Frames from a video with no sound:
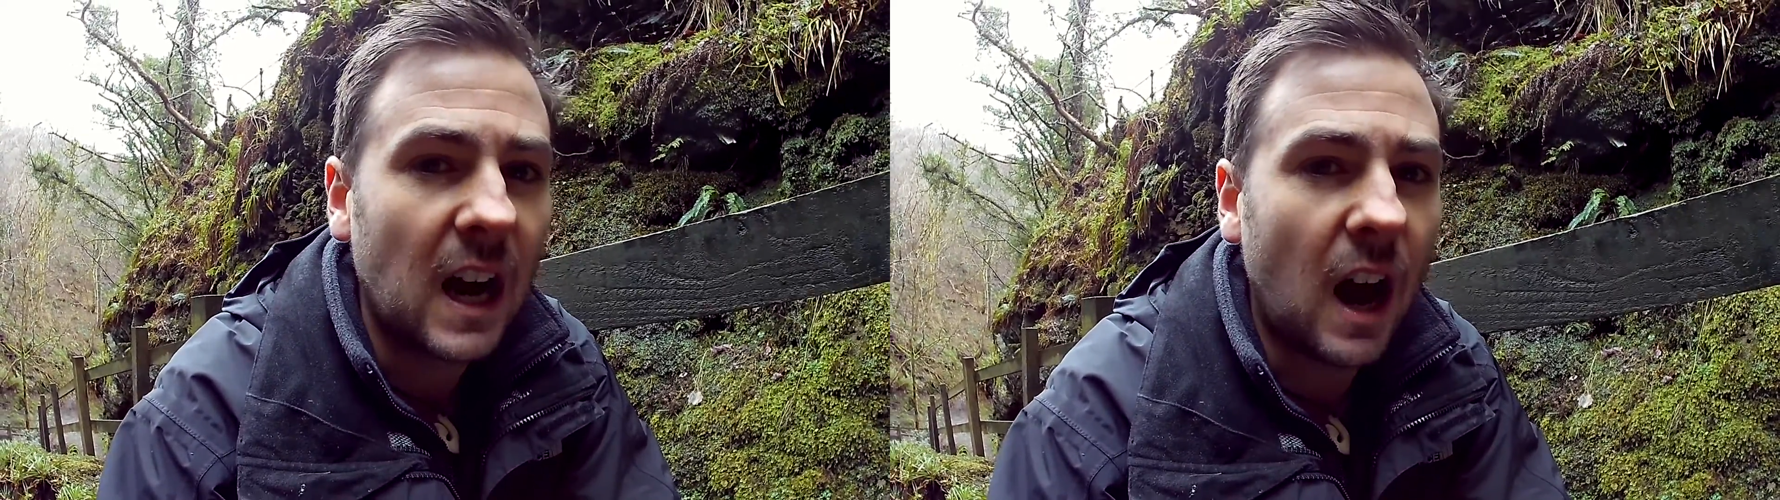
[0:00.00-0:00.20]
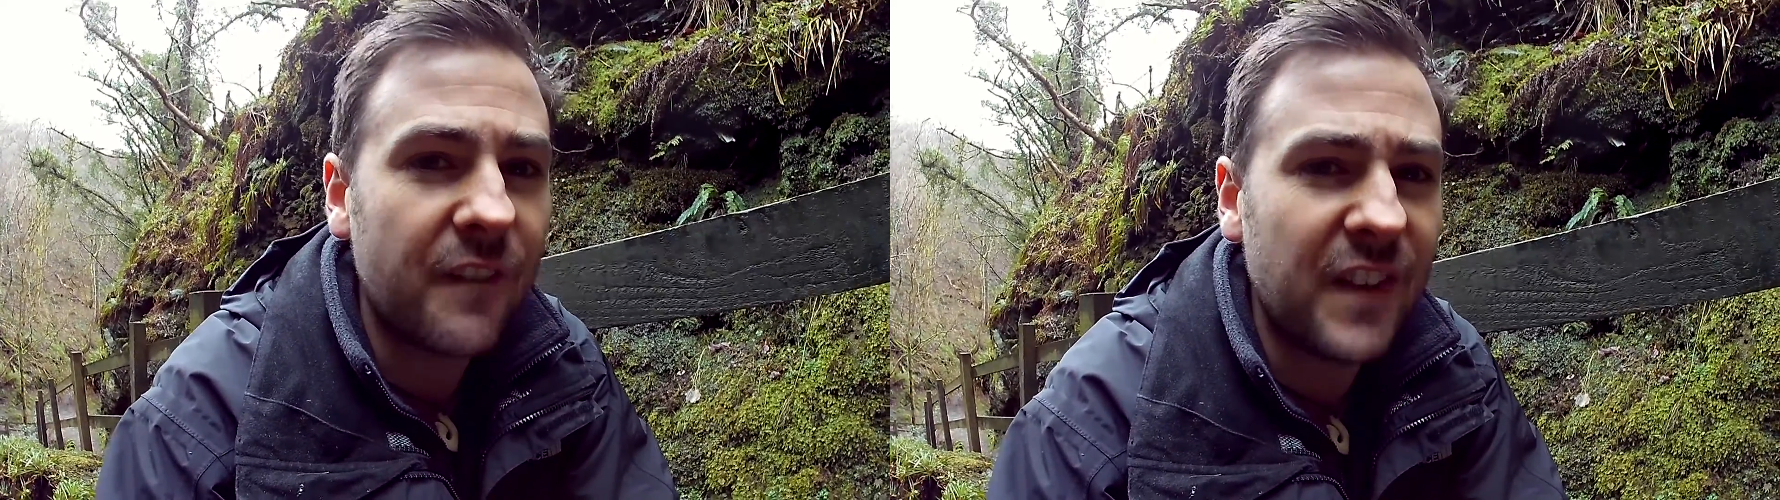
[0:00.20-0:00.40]

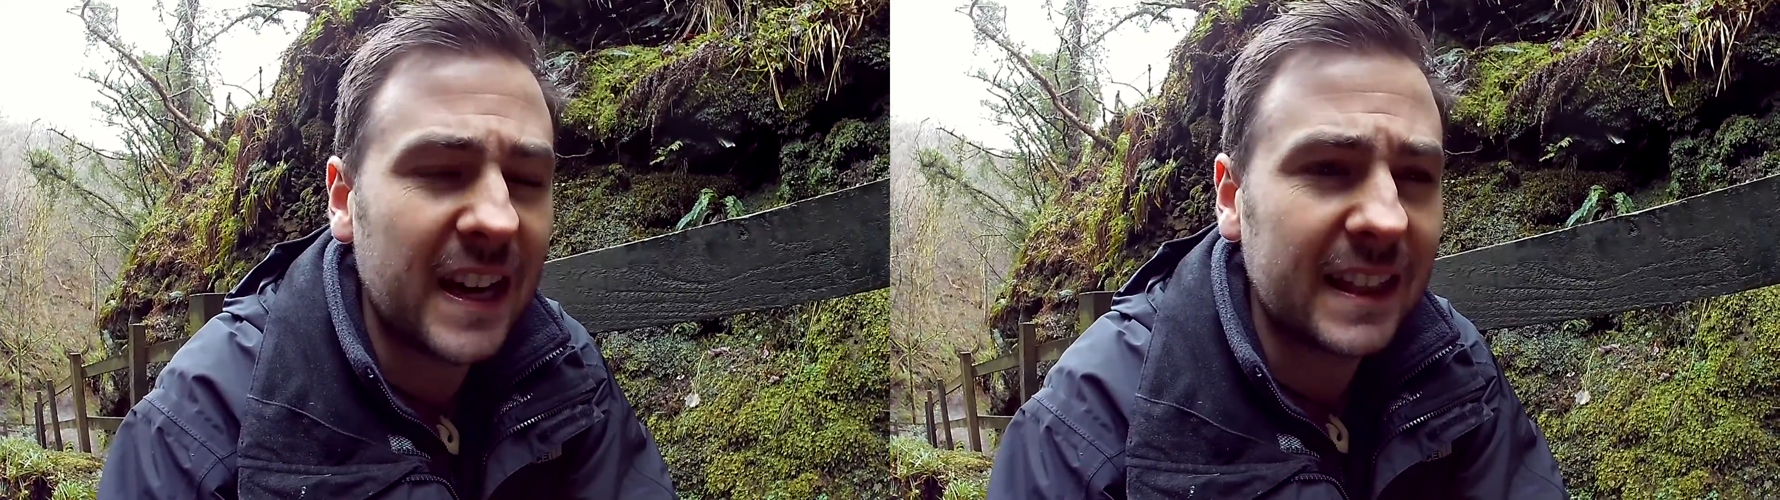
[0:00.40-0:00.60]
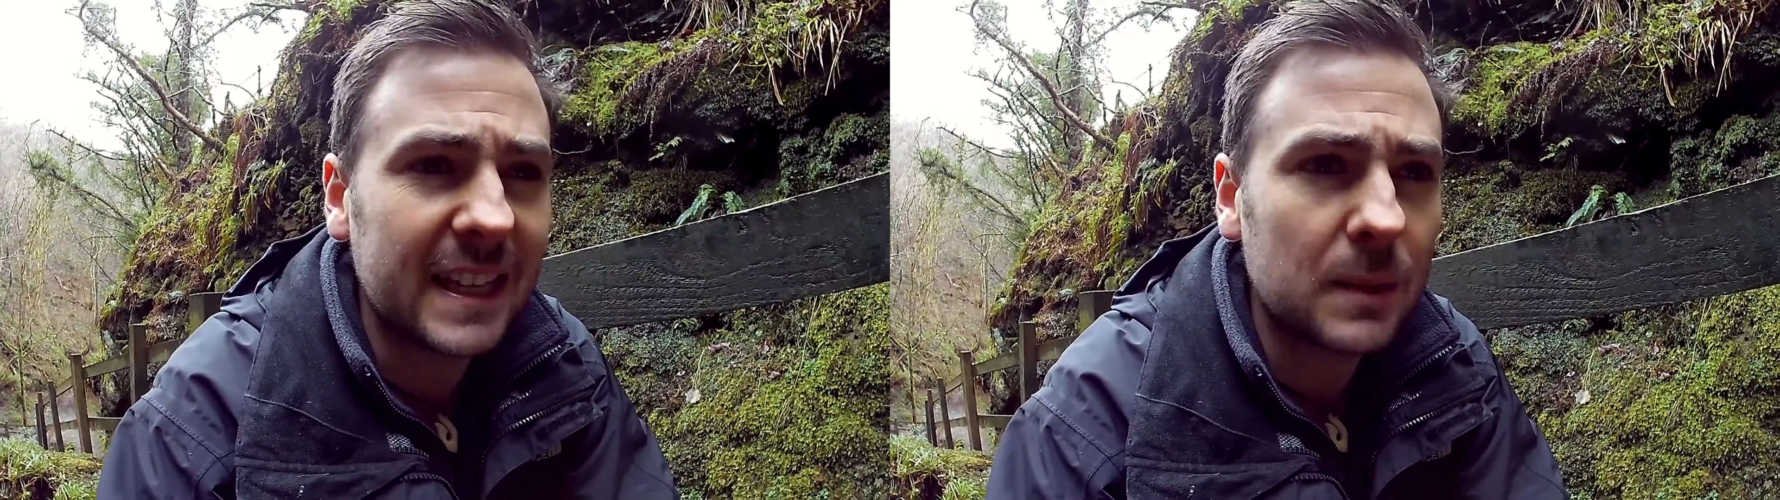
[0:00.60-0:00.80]
I think
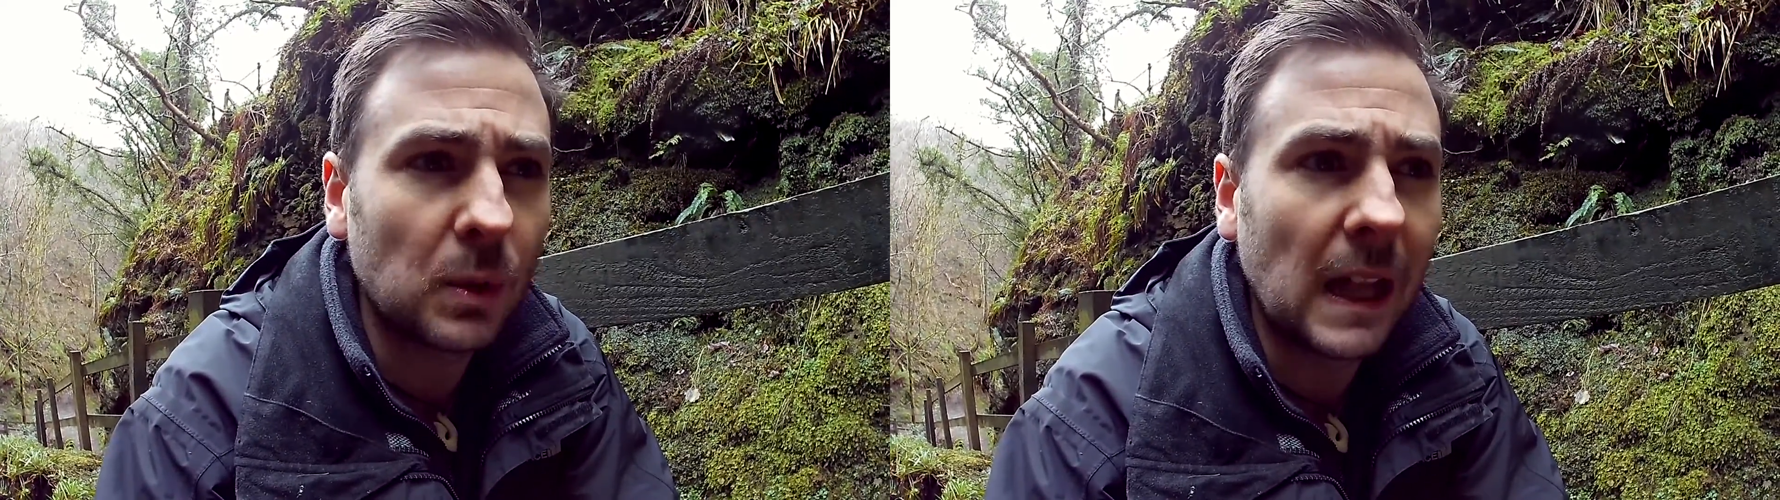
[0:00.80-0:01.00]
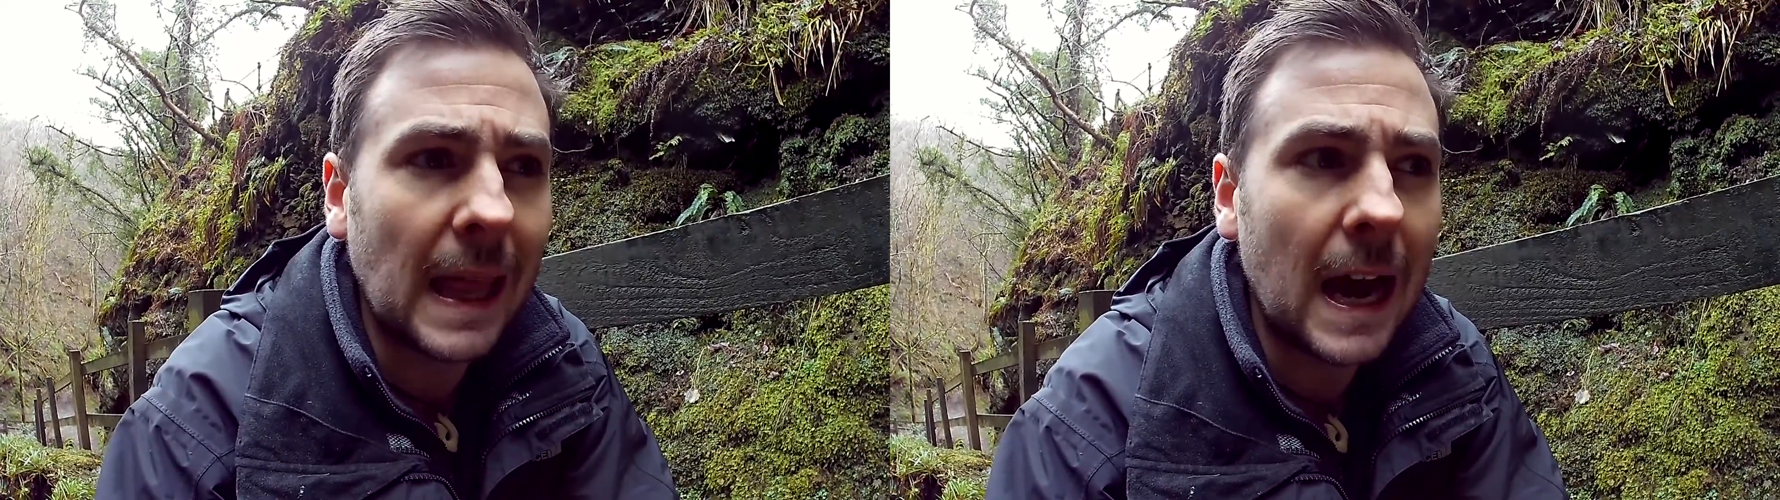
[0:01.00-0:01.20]
this
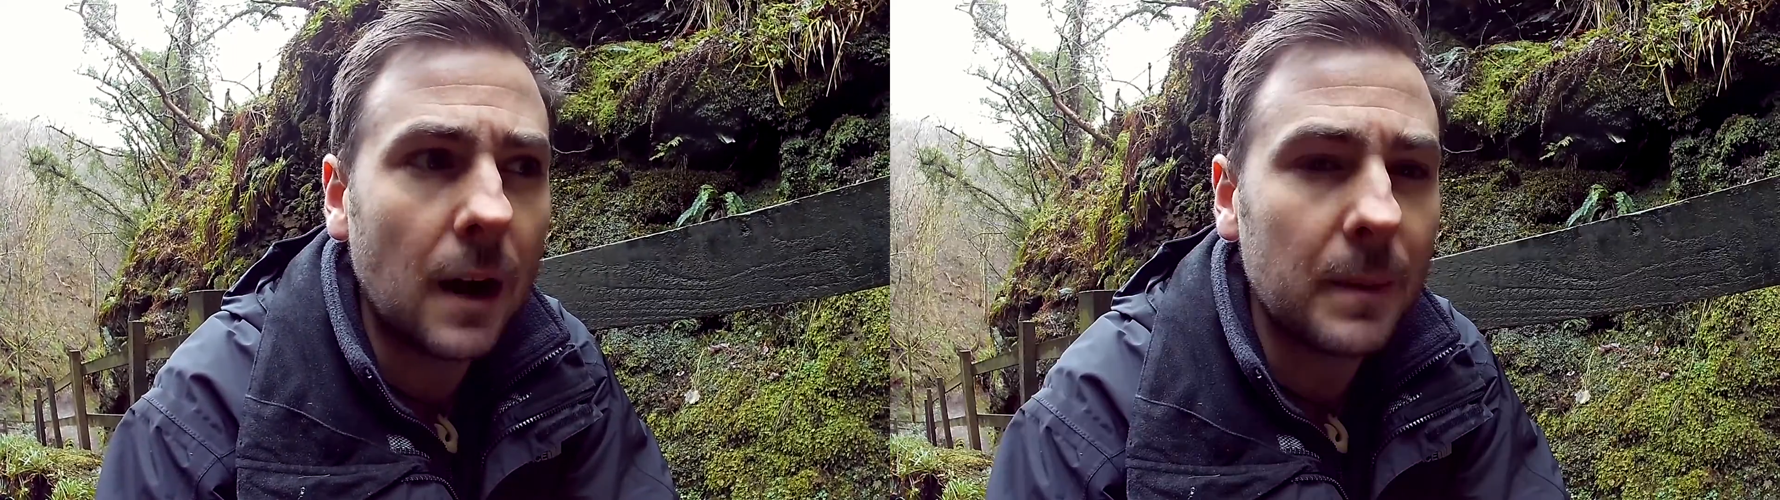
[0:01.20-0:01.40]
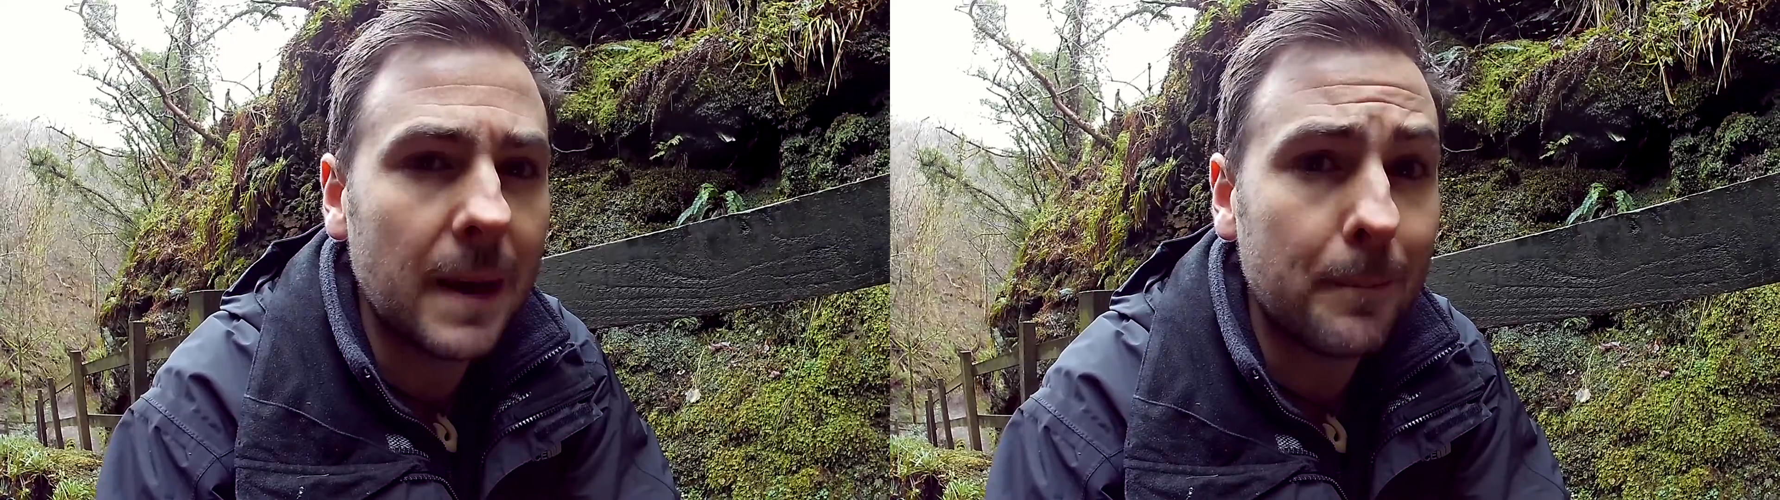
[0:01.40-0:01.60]
will
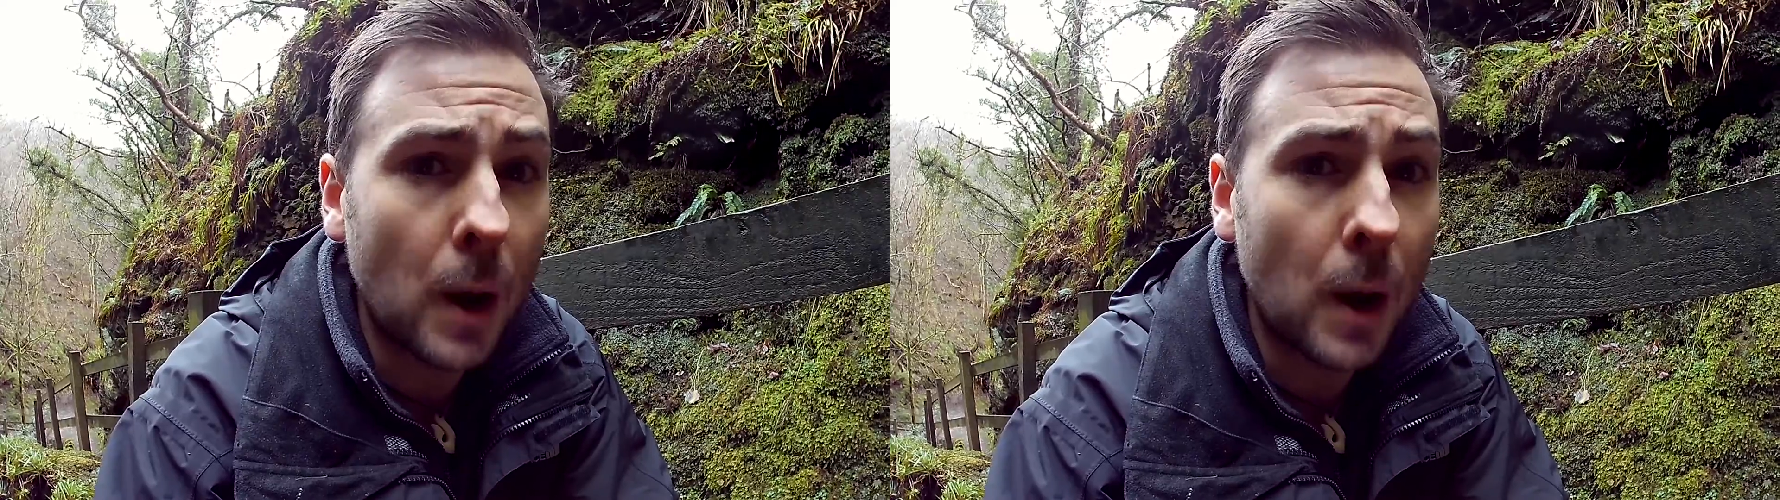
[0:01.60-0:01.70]
allow me in